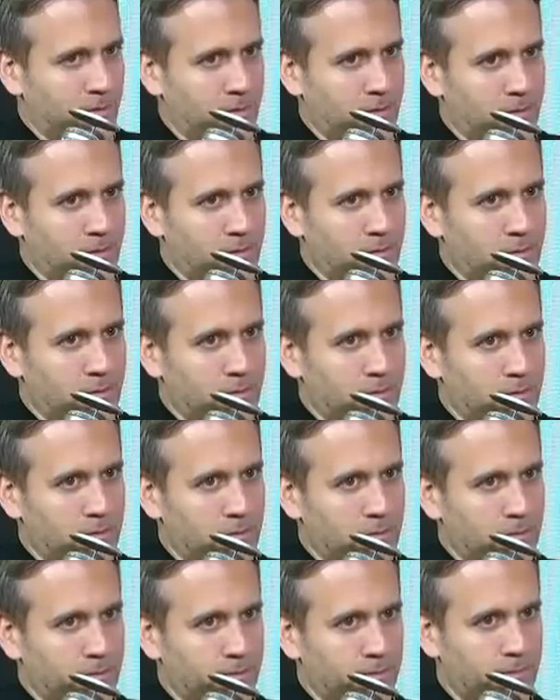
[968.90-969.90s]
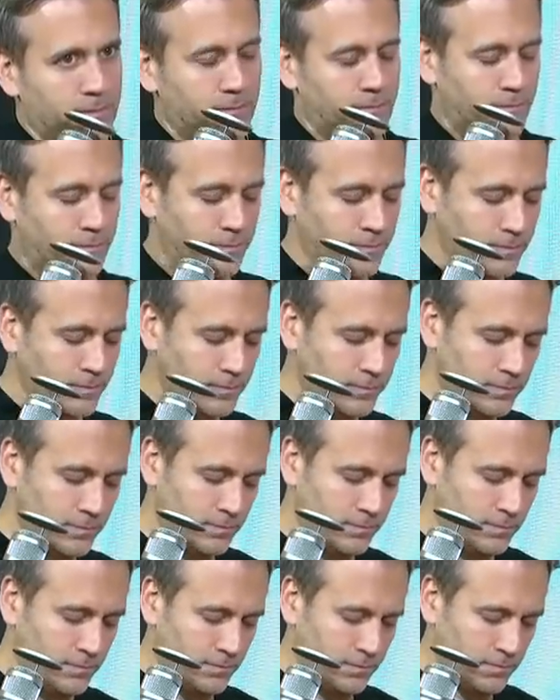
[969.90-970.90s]

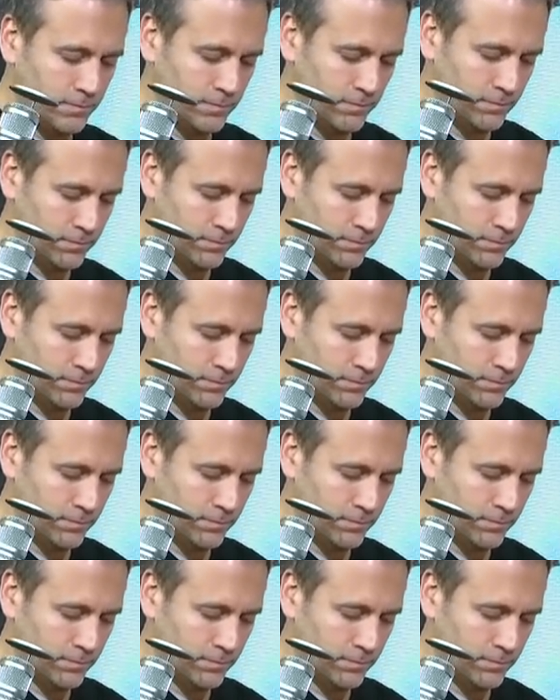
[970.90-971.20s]
The person shown says nothing.